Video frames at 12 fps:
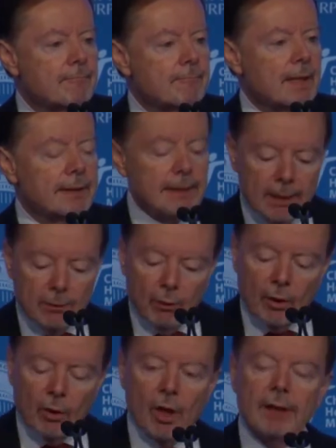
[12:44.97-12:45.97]
And then he
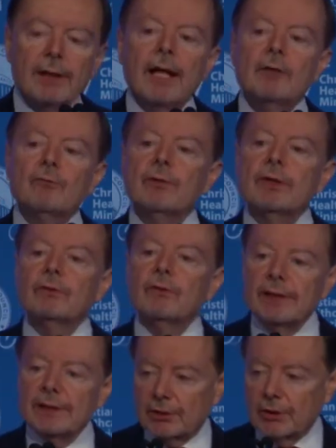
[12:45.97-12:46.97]
went on and
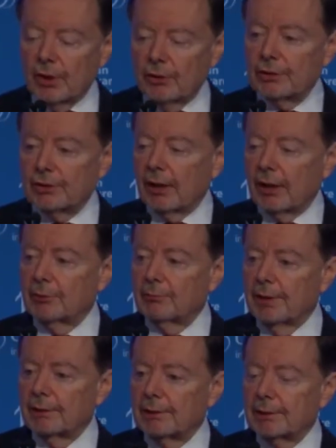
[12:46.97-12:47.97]
released those
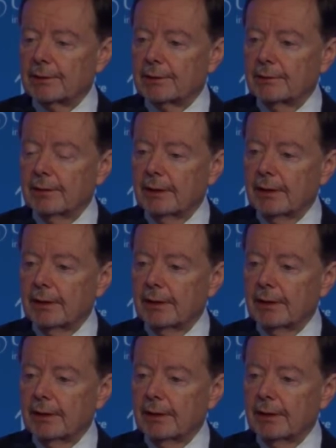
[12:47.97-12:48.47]
documents.